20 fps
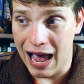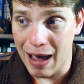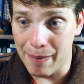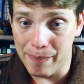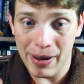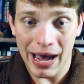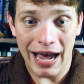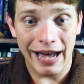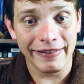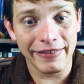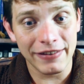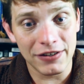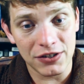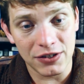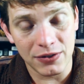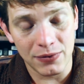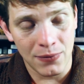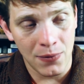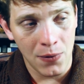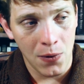A
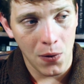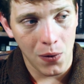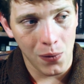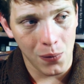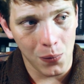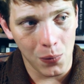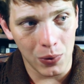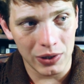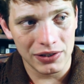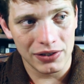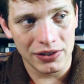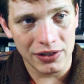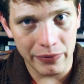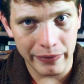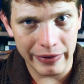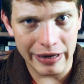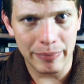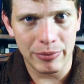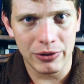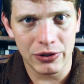pathogen wants
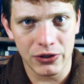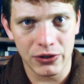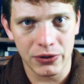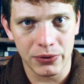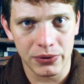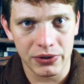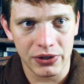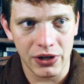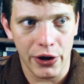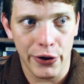to reproduce.